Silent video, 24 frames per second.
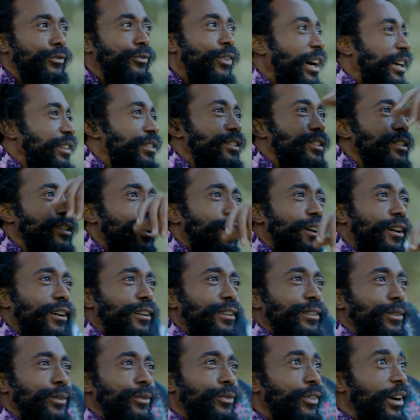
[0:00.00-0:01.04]
Find a
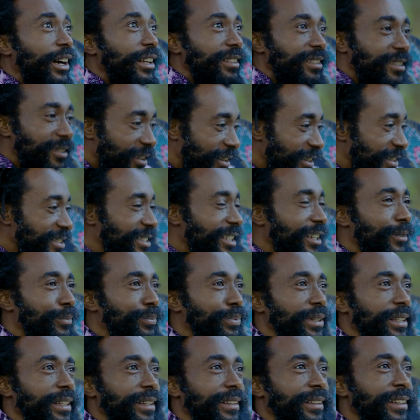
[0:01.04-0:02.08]
song. And I find the song and start
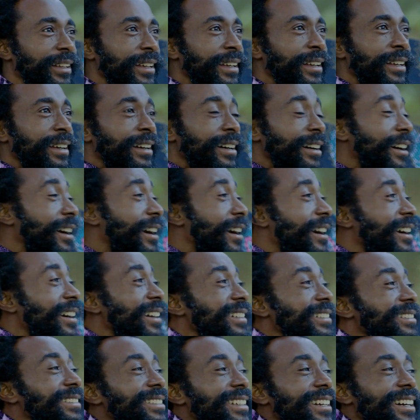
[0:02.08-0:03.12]
playing.
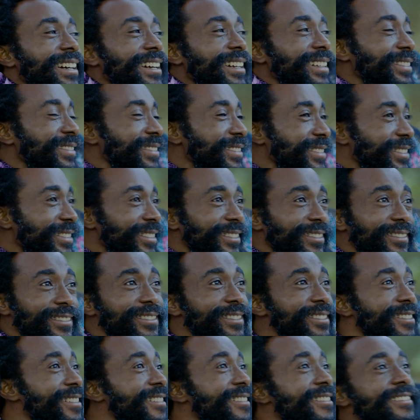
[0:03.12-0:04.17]
High ties
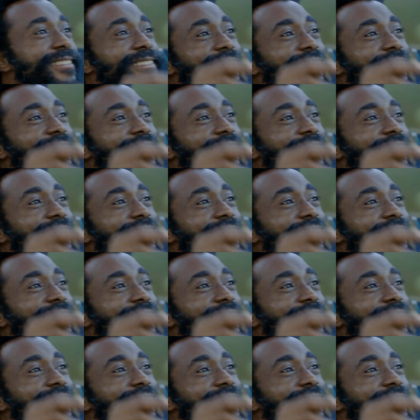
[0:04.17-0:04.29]
over